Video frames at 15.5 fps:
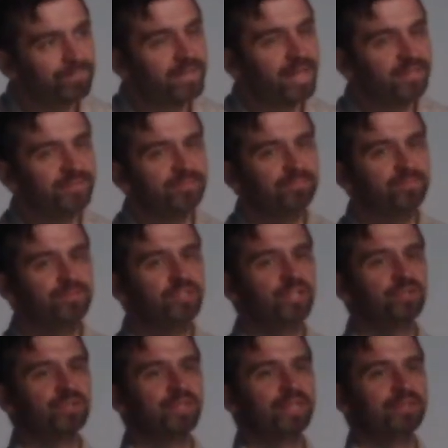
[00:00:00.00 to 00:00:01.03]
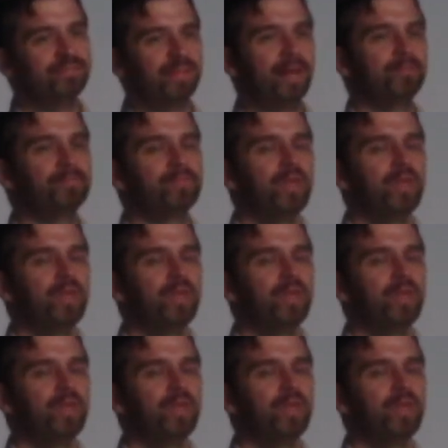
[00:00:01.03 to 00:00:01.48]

Yes, generally, yeah.